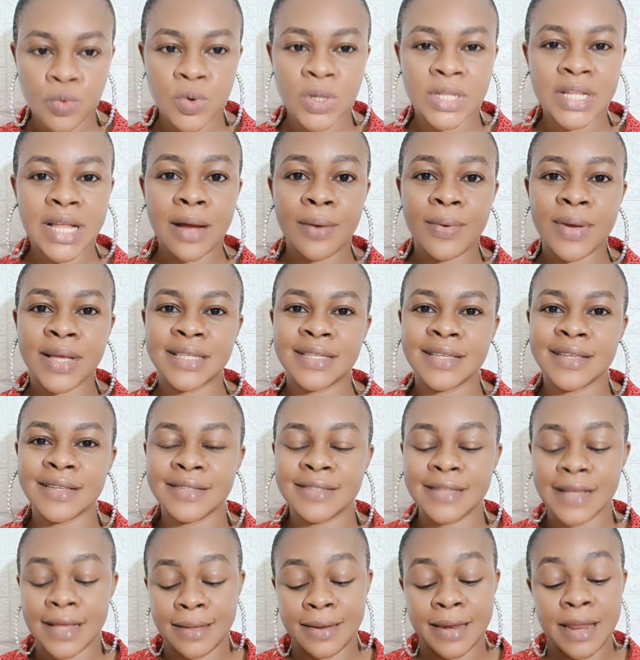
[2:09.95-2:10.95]
Without
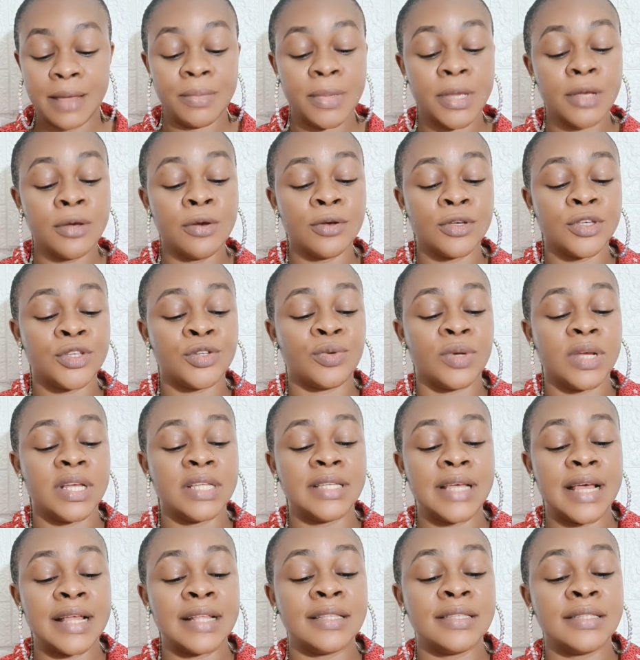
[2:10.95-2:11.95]
wasting time, let me go
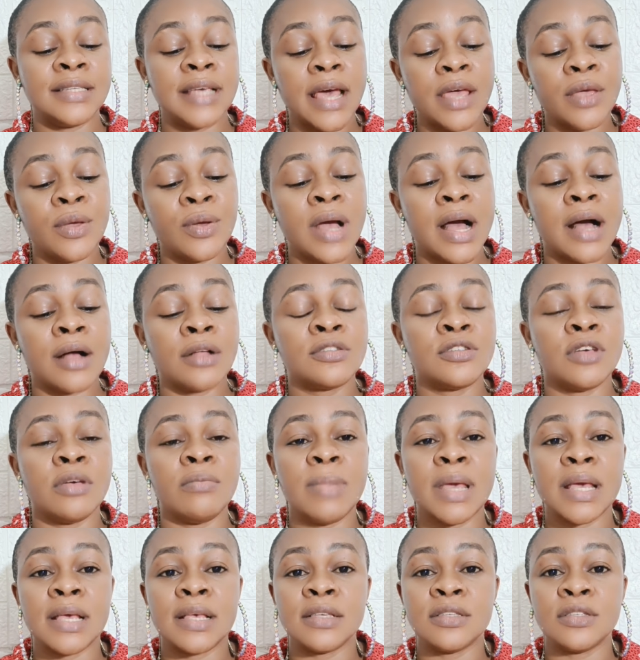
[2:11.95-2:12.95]
straight and tell you how
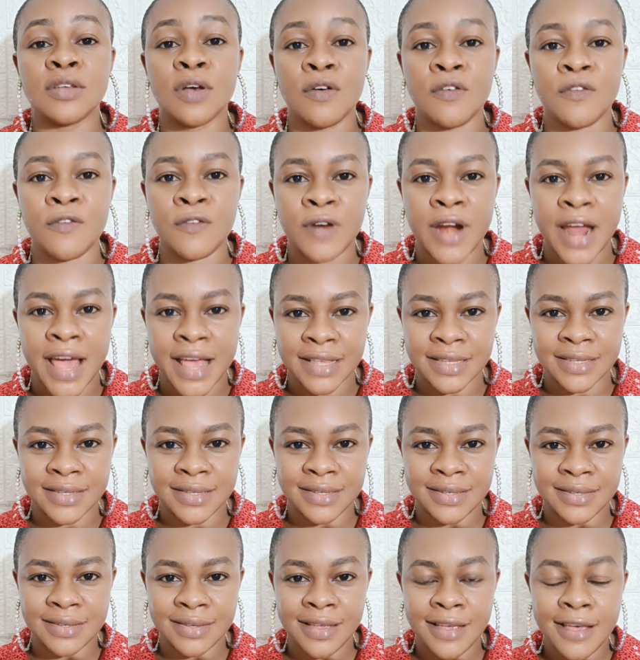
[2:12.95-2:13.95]
to make use of
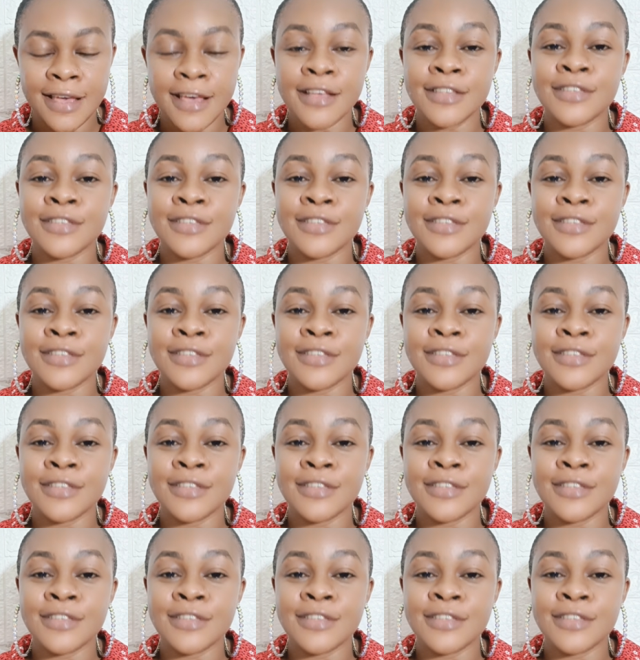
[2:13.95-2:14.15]
rice